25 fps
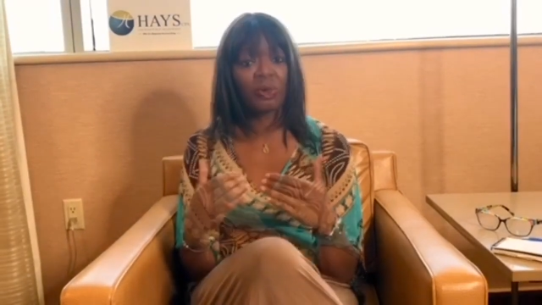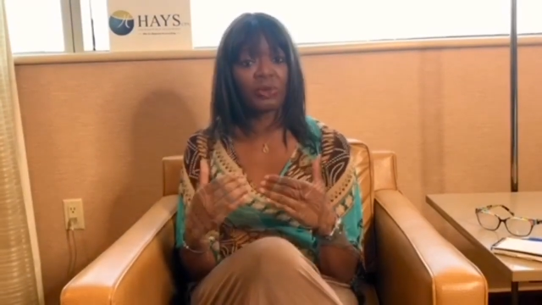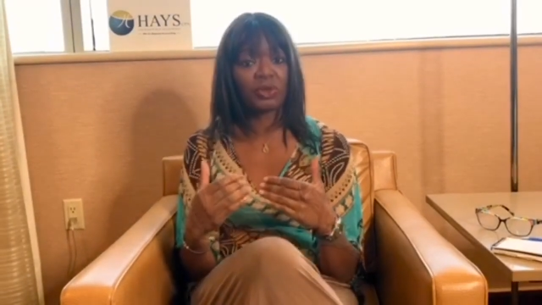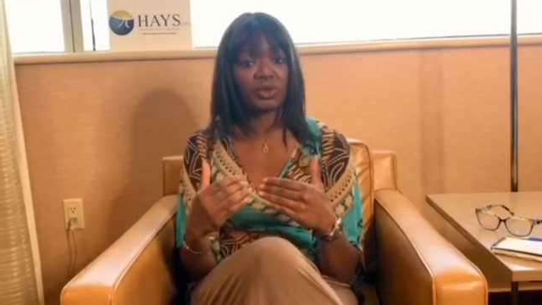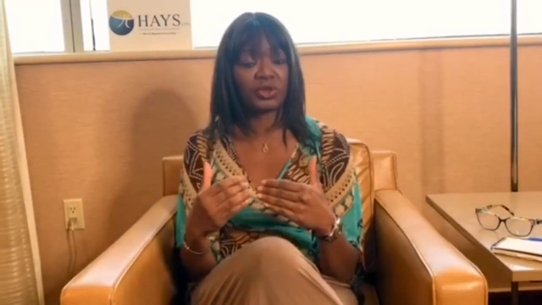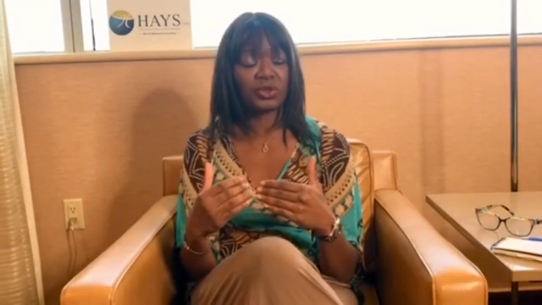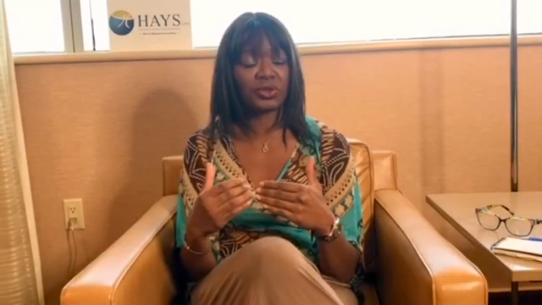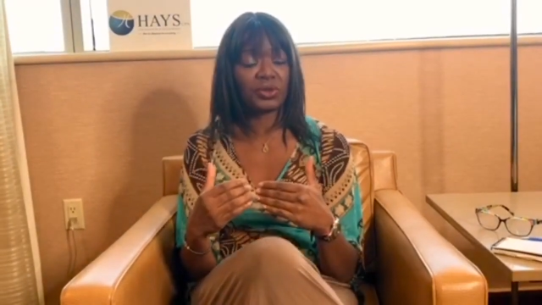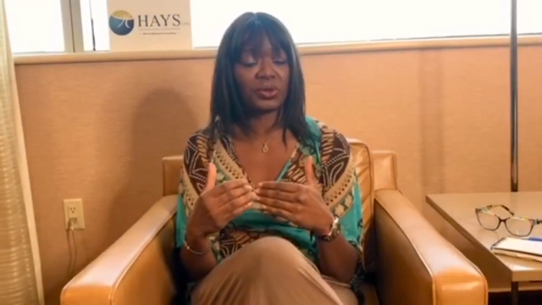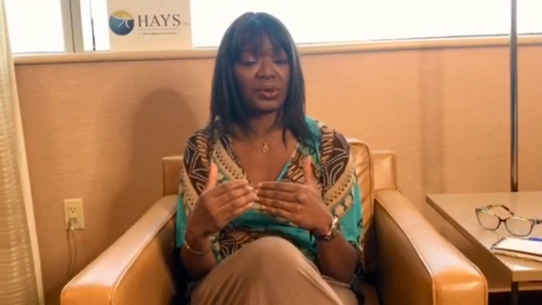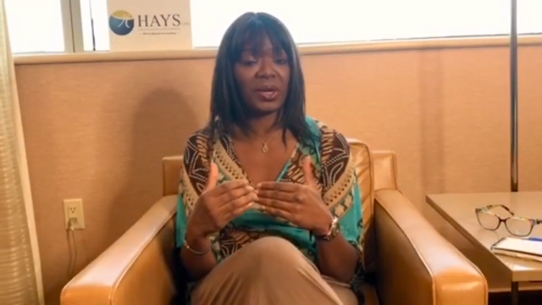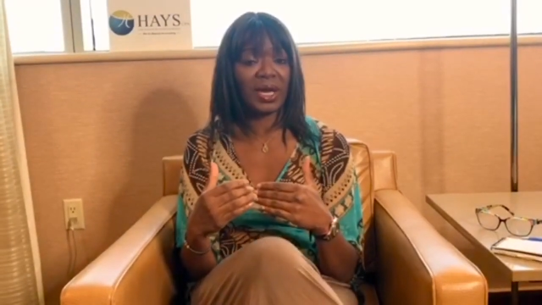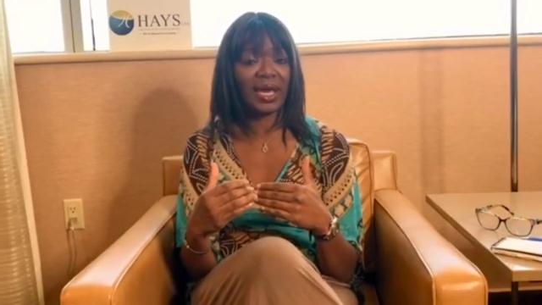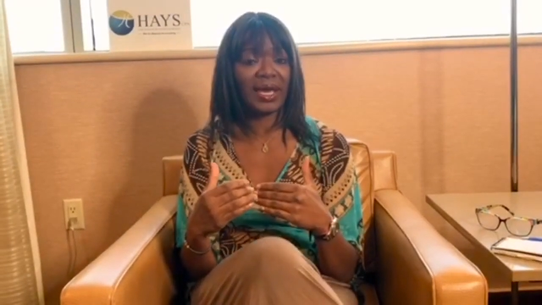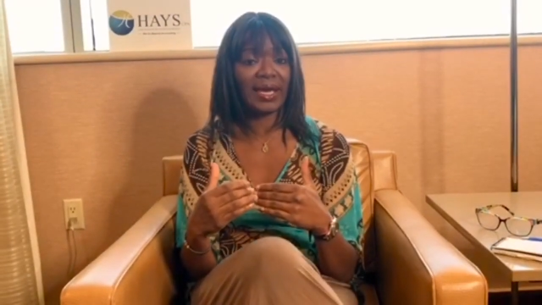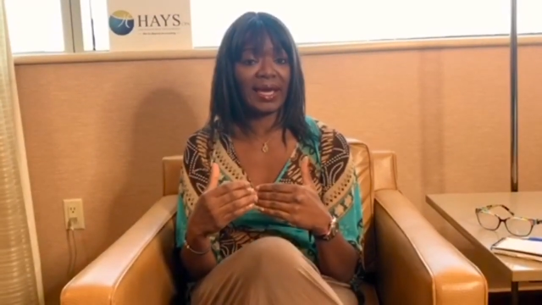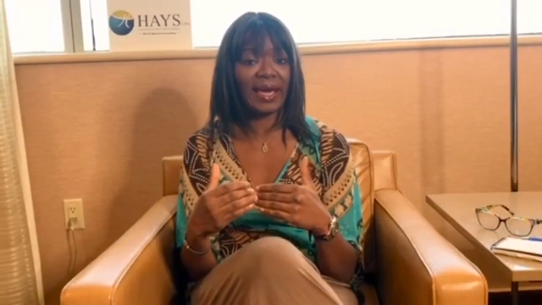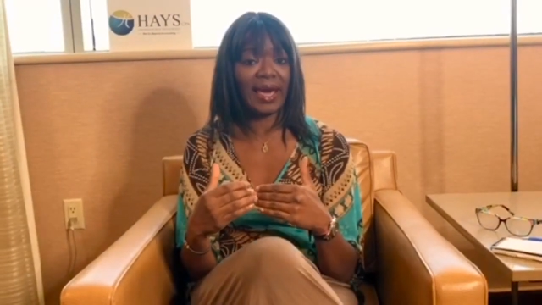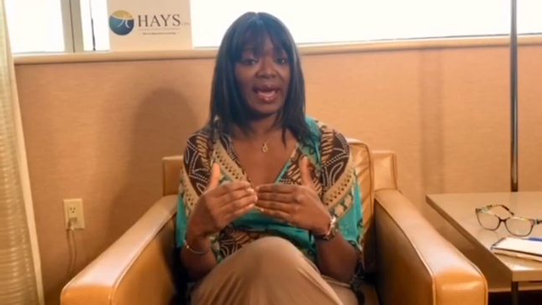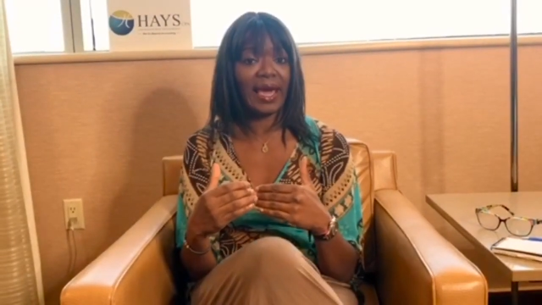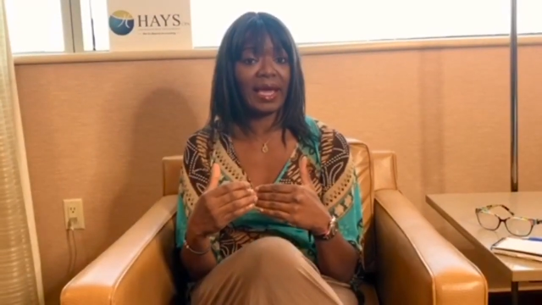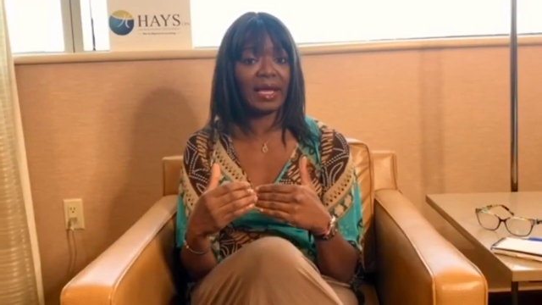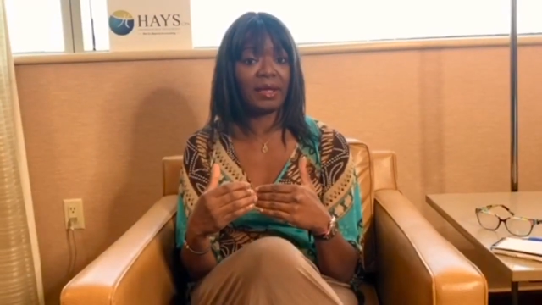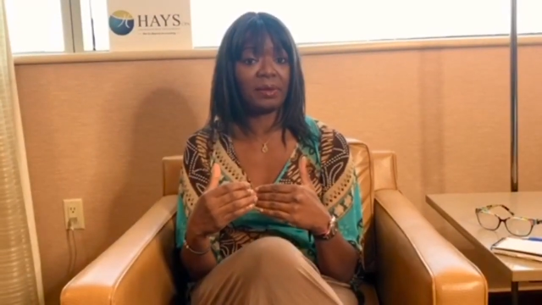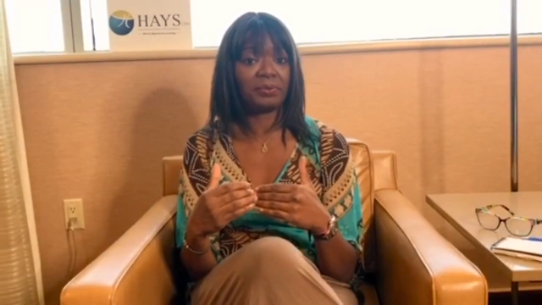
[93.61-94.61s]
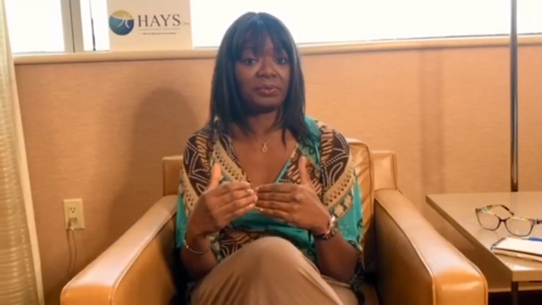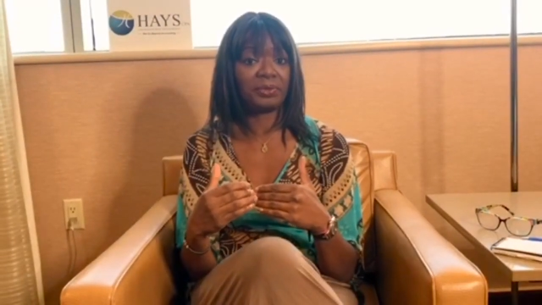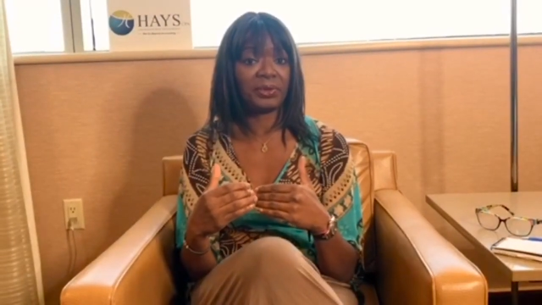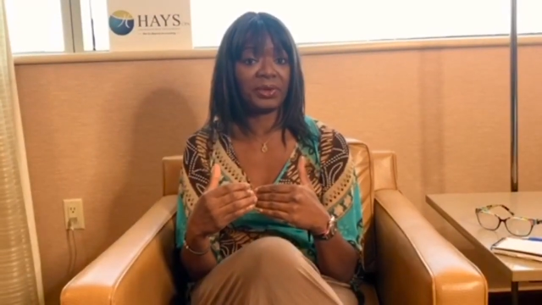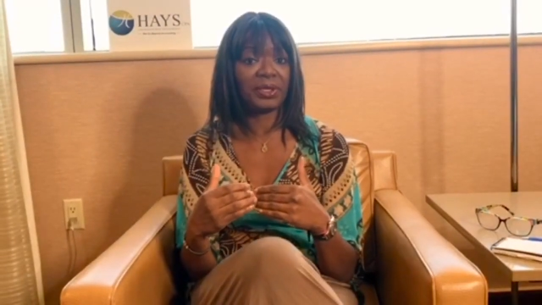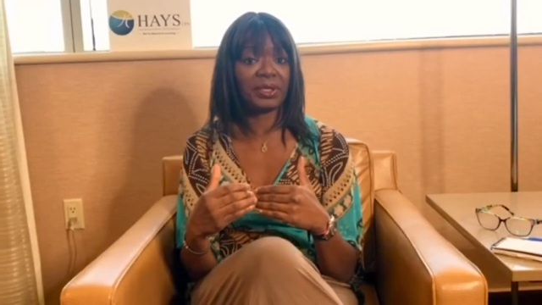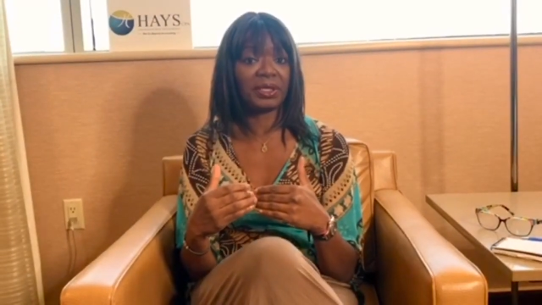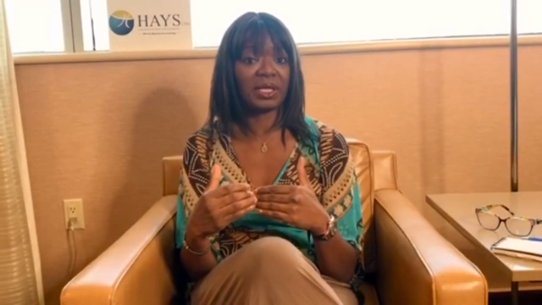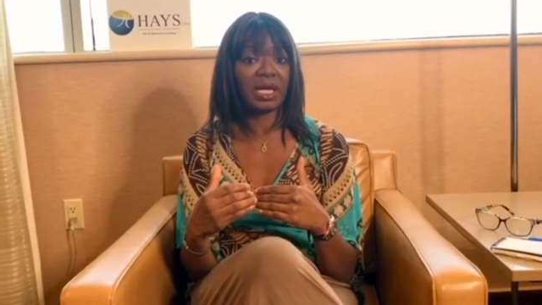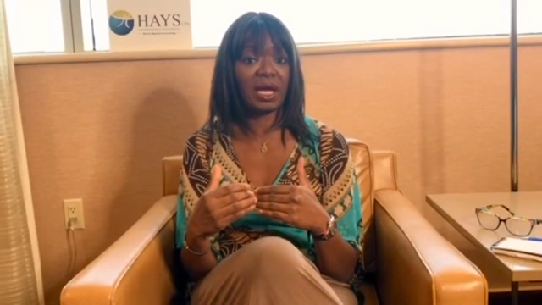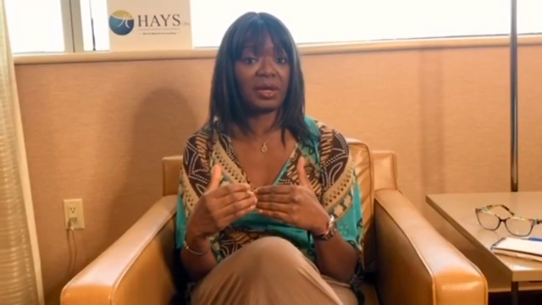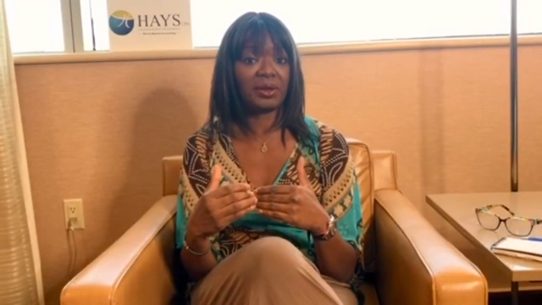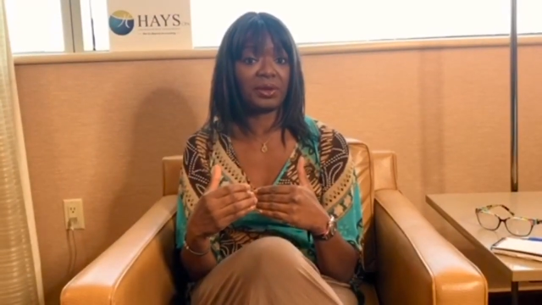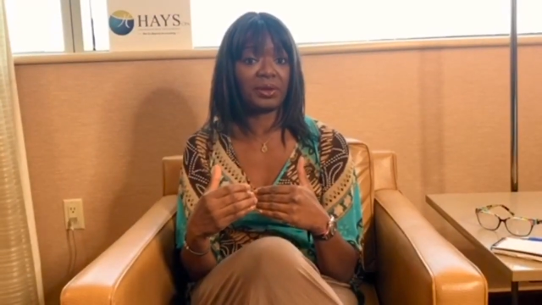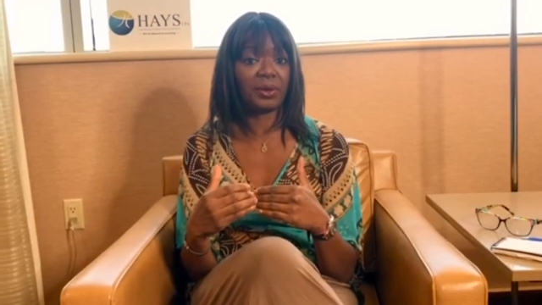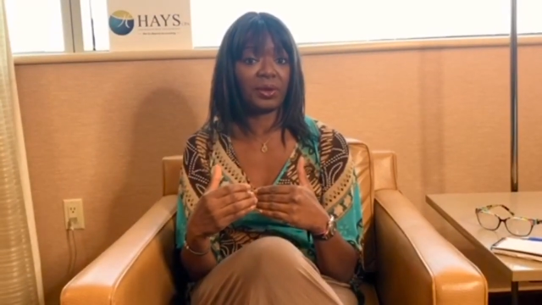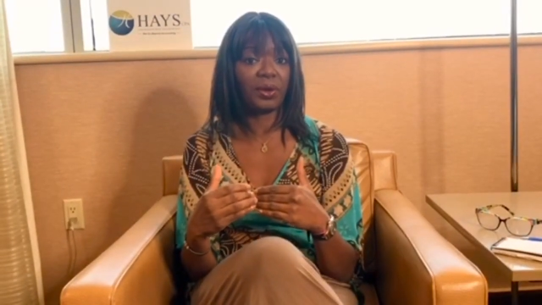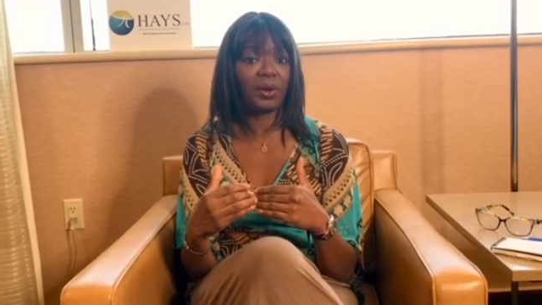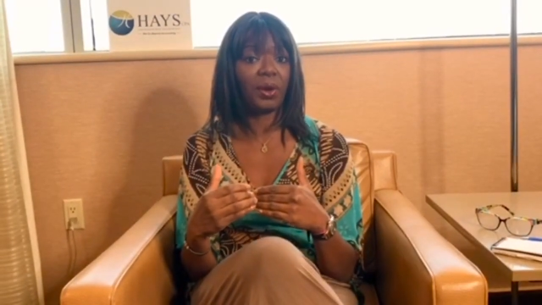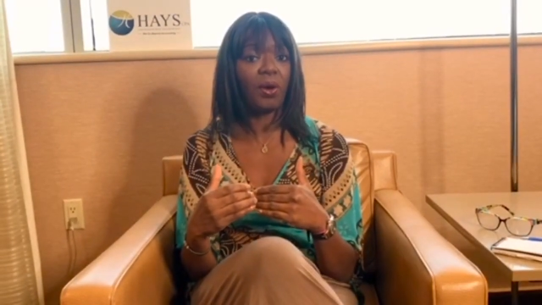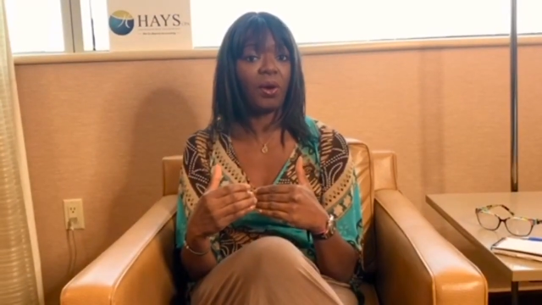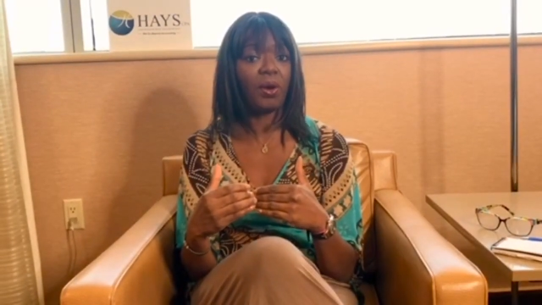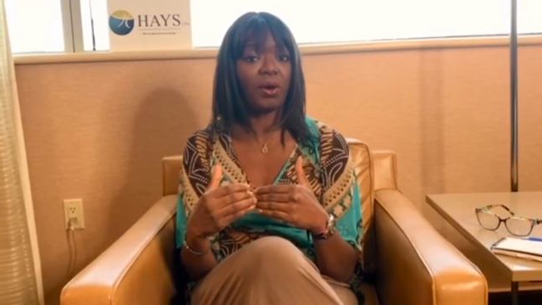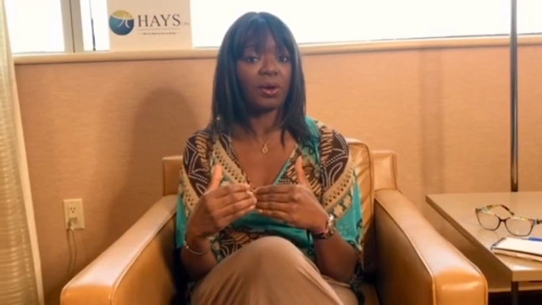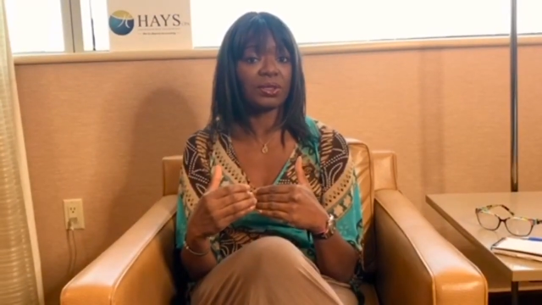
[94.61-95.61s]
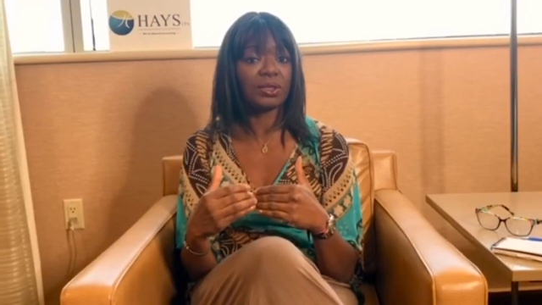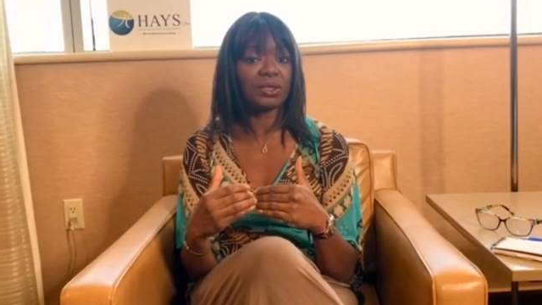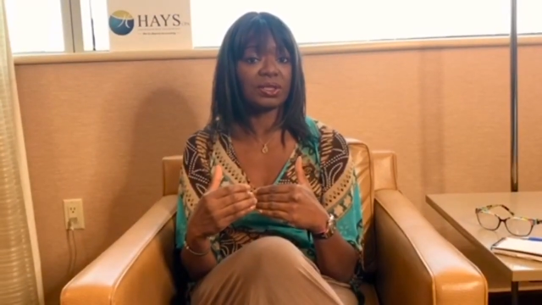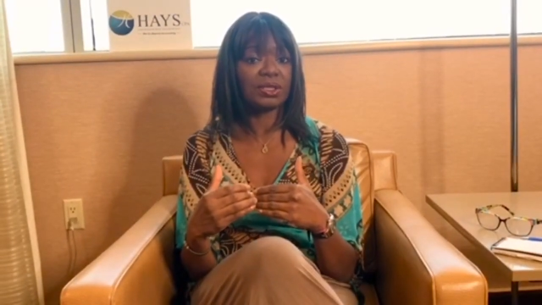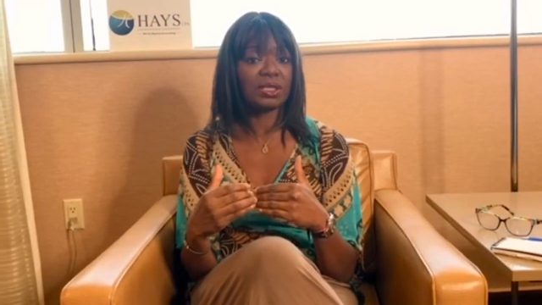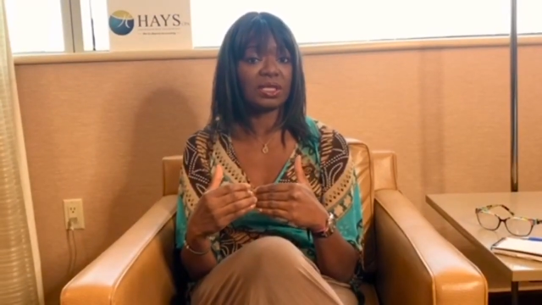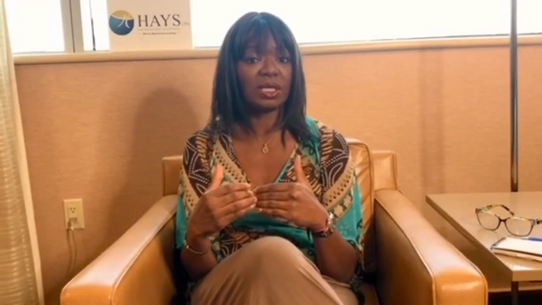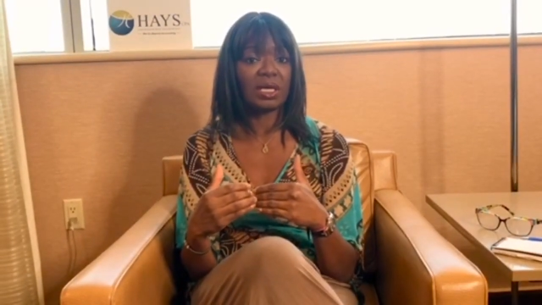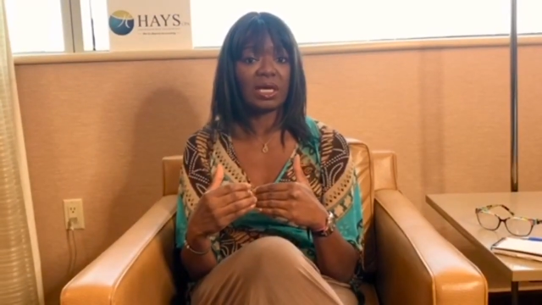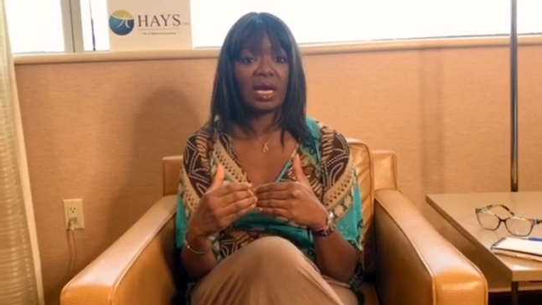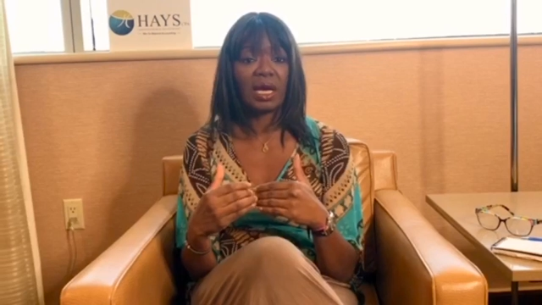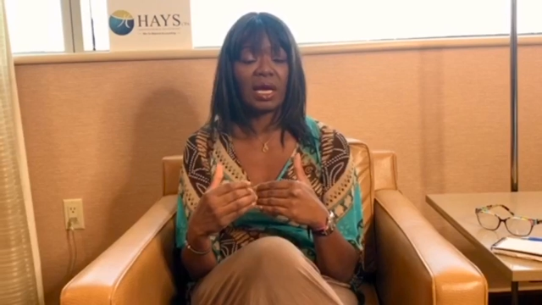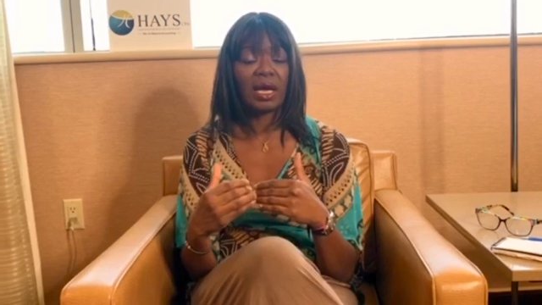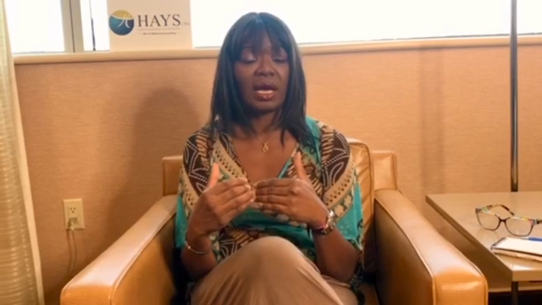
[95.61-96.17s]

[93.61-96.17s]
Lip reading: Also, again, bring down your costs.